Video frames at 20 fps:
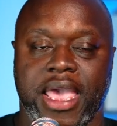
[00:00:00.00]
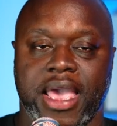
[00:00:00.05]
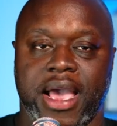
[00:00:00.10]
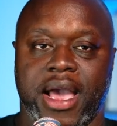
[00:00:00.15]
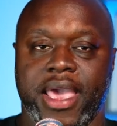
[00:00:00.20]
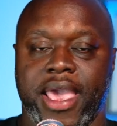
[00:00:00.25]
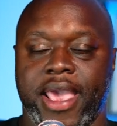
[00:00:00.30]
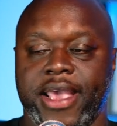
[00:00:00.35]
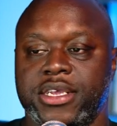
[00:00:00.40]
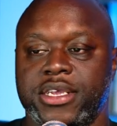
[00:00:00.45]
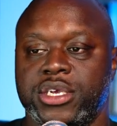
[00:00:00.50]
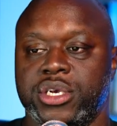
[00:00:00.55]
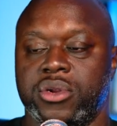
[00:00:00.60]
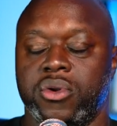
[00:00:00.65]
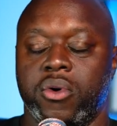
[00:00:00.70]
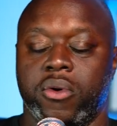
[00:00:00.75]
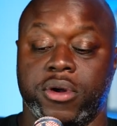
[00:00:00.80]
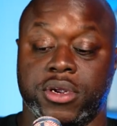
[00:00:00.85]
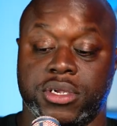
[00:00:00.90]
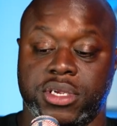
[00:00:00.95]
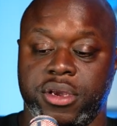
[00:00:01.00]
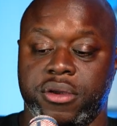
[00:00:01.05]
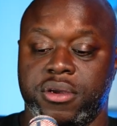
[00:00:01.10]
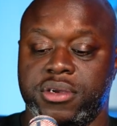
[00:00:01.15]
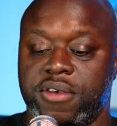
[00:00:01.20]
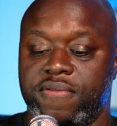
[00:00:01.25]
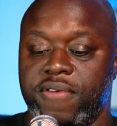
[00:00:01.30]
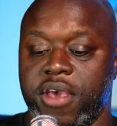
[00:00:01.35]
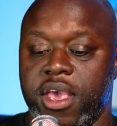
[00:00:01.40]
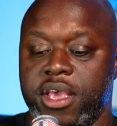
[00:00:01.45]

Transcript: AI agent or a series of